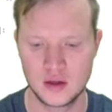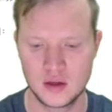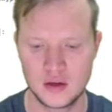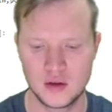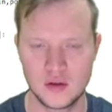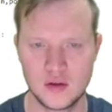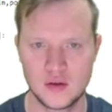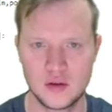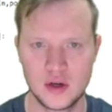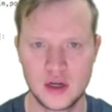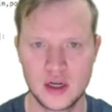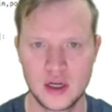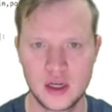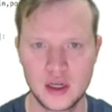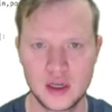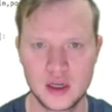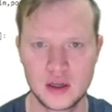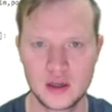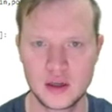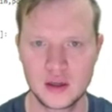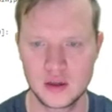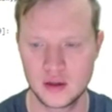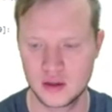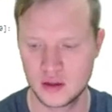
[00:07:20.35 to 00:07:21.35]

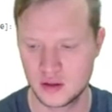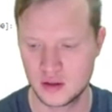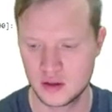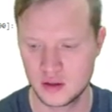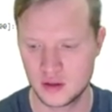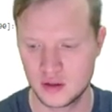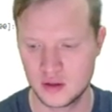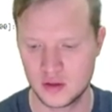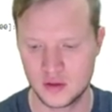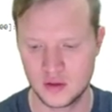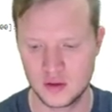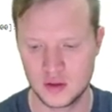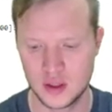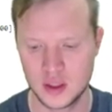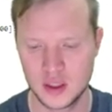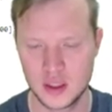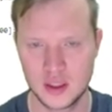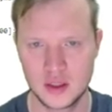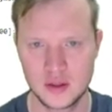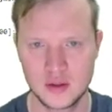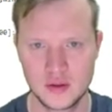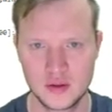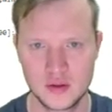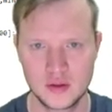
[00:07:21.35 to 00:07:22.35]
array, new
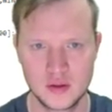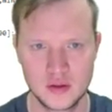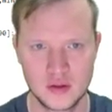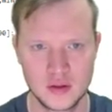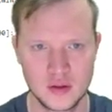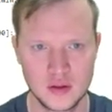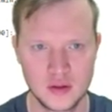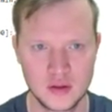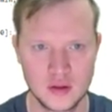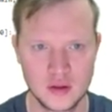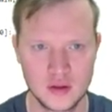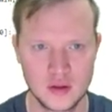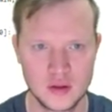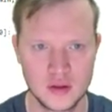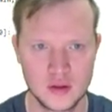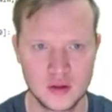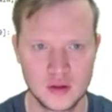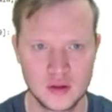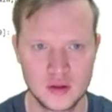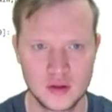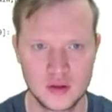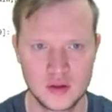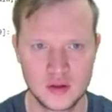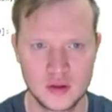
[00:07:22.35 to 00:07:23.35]
line.
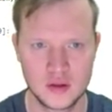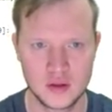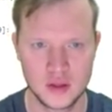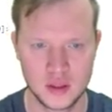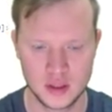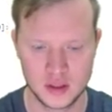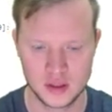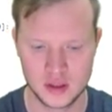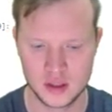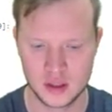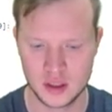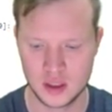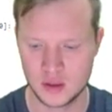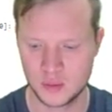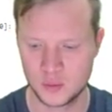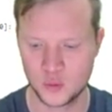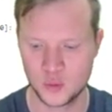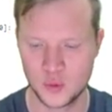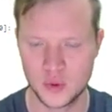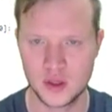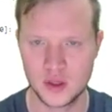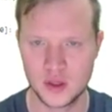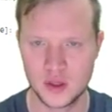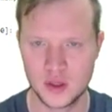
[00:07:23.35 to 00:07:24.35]
Next
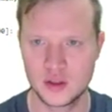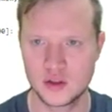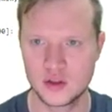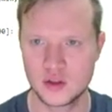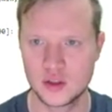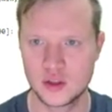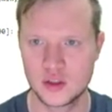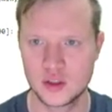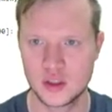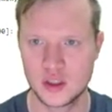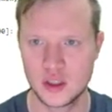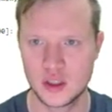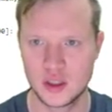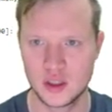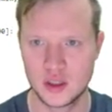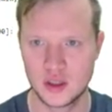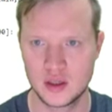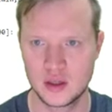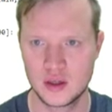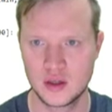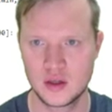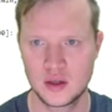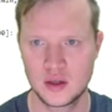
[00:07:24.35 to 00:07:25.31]
up, we're going to say